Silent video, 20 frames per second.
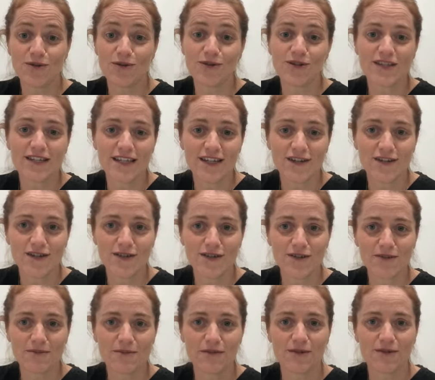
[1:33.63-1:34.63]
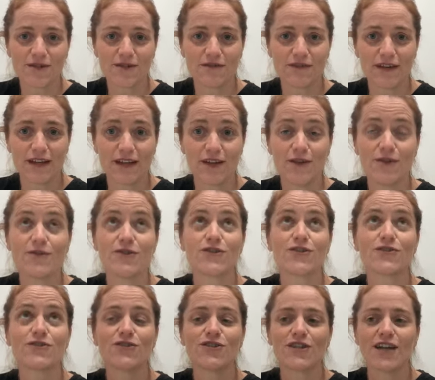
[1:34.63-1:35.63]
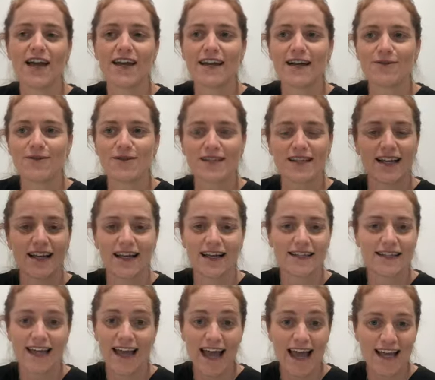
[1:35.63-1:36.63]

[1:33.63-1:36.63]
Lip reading: no teachers to motivate you, the sunshine outside,